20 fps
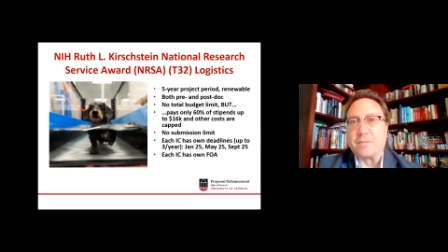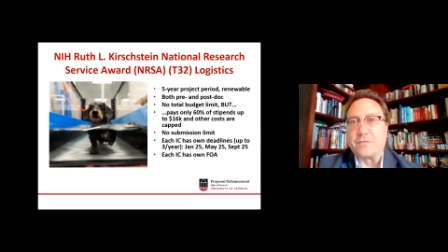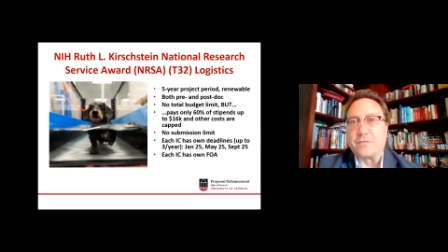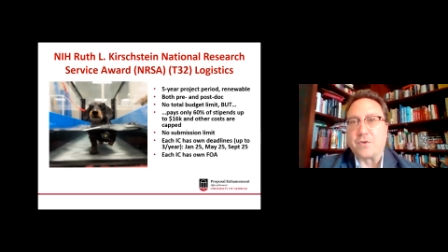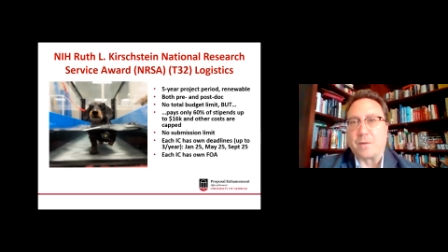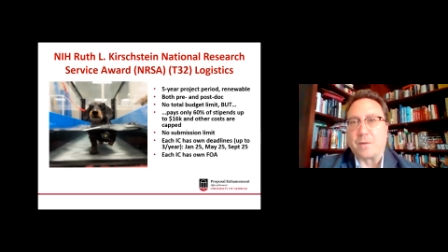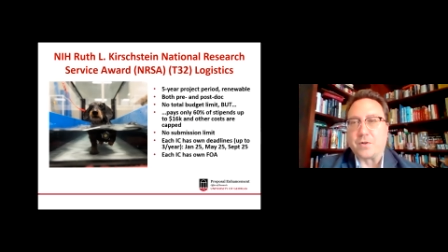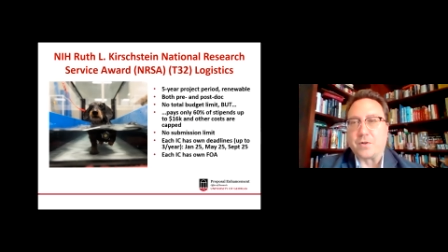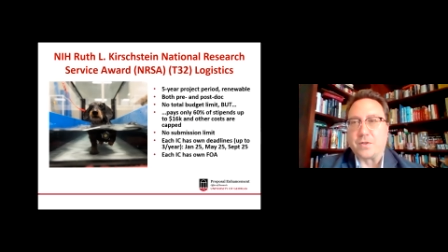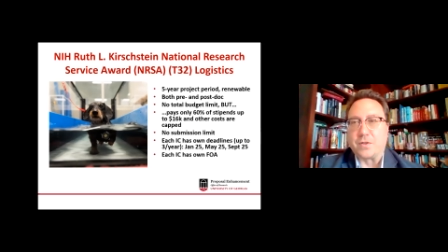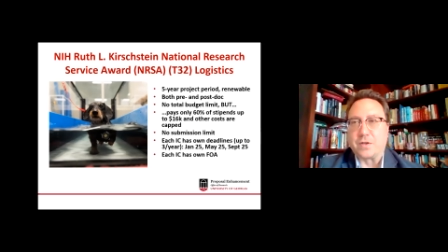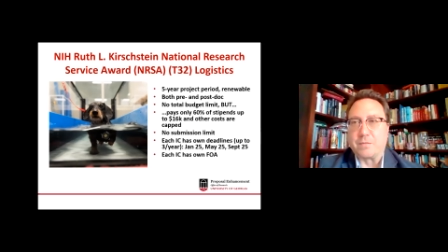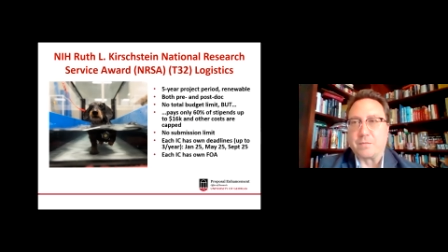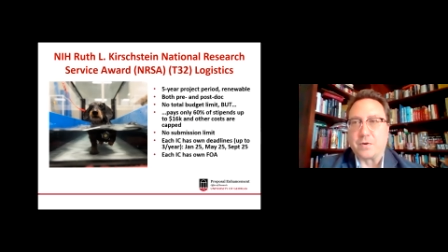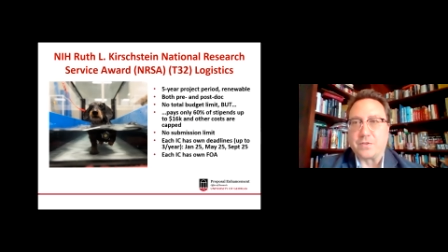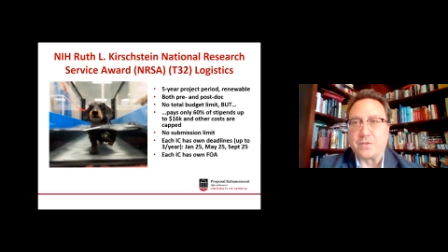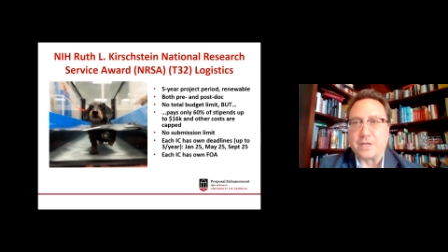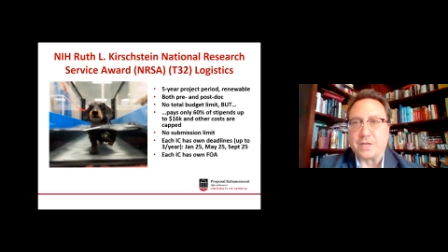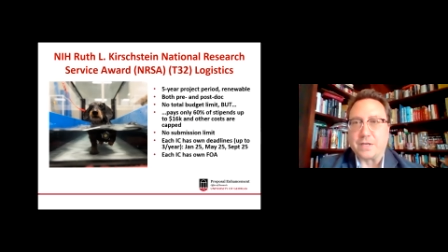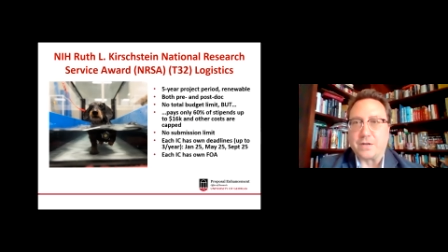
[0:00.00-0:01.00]
Tropical and
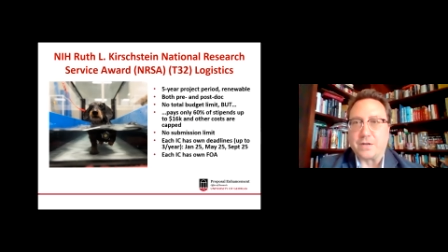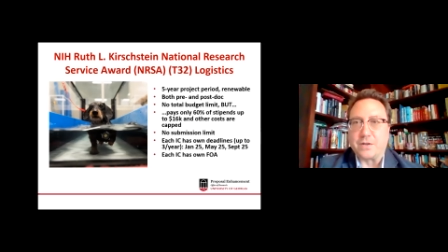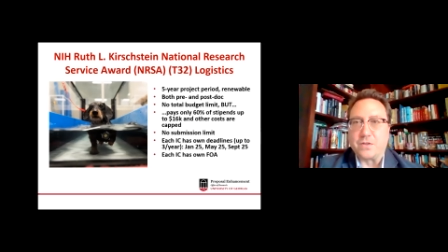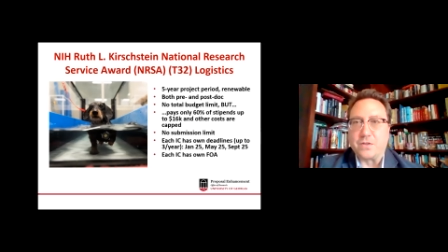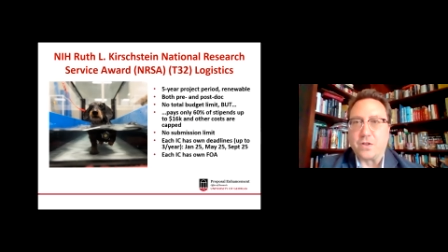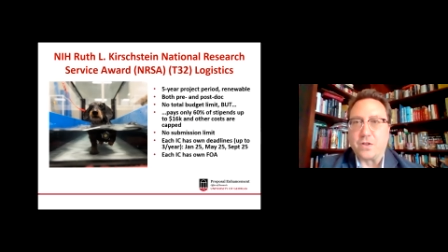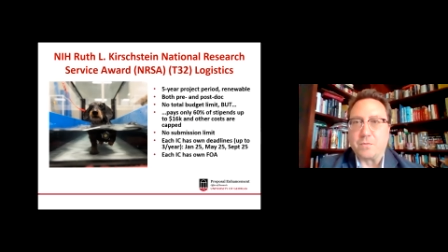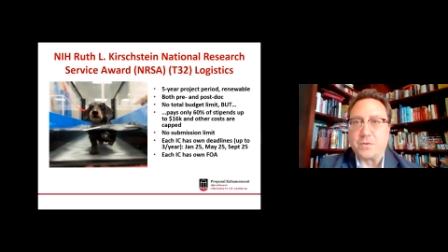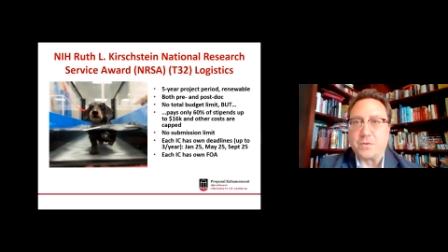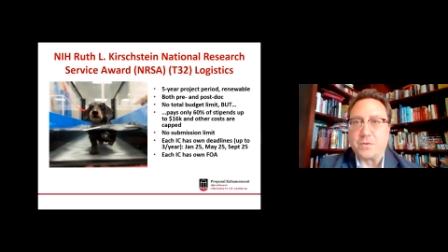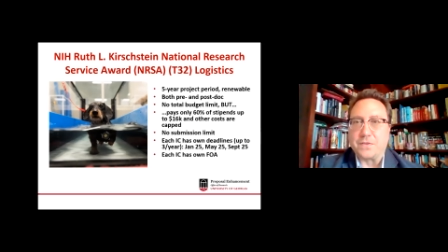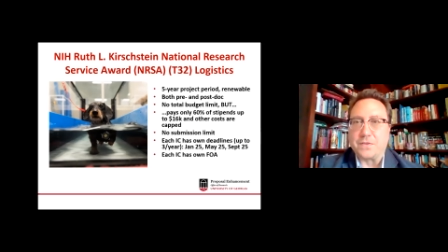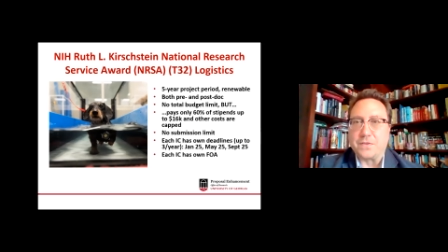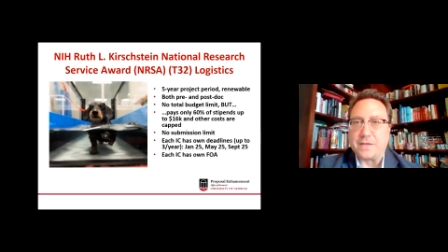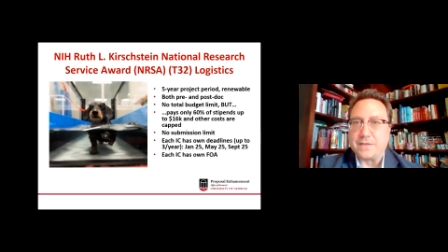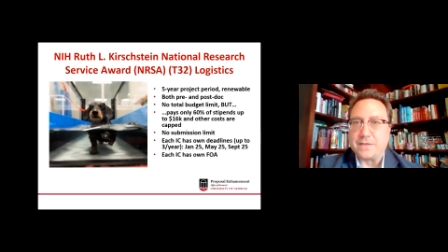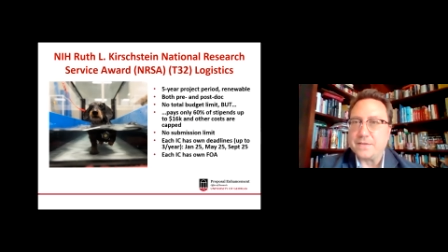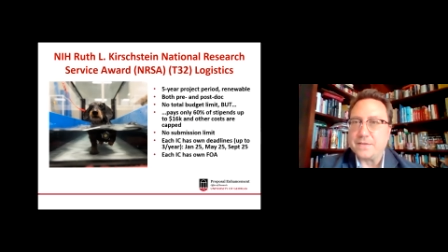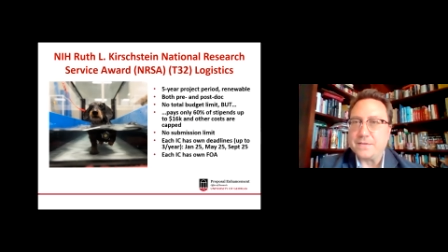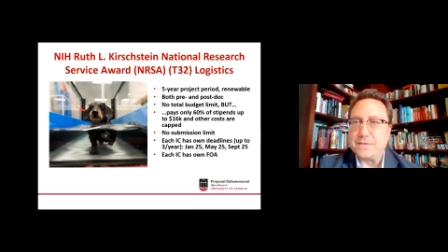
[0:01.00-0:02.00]
Emerging Global
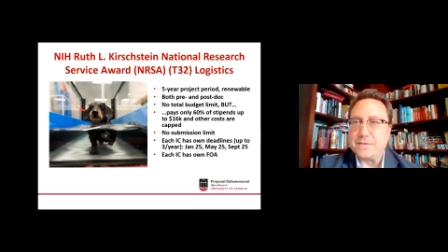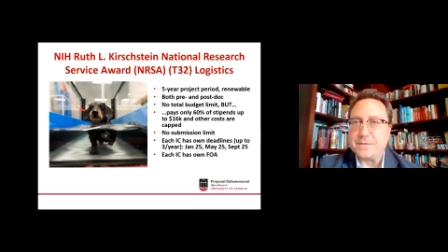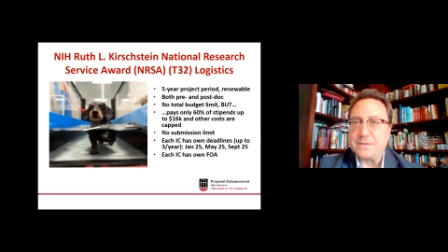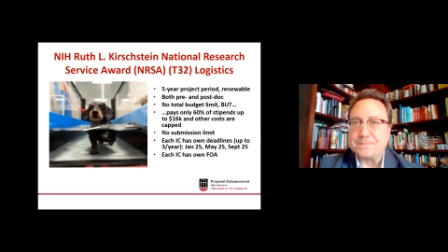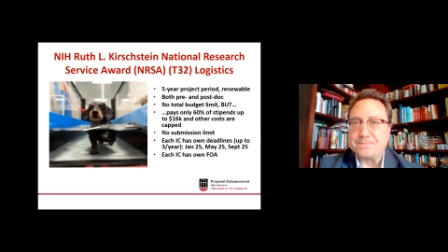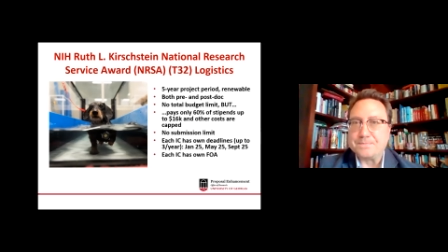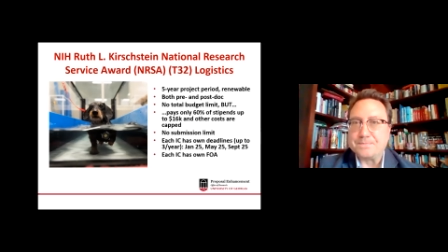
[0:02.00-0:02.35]
Diseases.